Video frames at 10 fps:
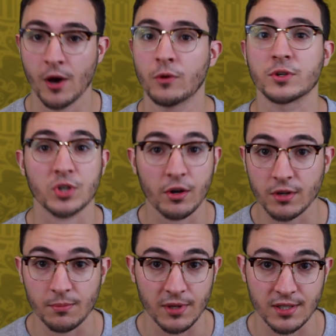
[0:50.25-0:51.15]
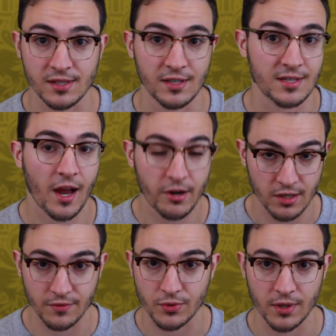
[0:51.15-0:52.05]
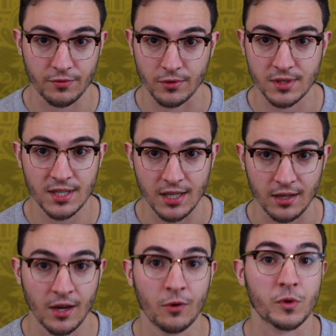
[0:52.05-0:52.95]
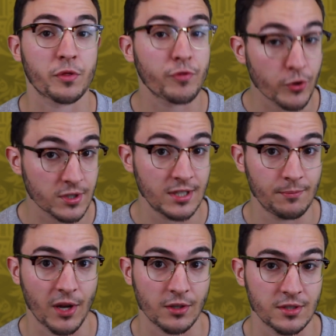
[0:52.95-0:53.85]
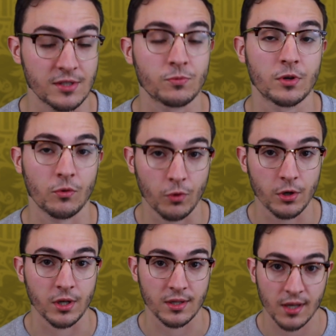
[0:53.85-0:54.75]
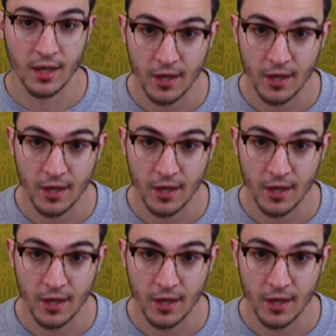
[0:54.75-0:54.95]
which already beats the entirety of 2014, where 13 penalties were awarded.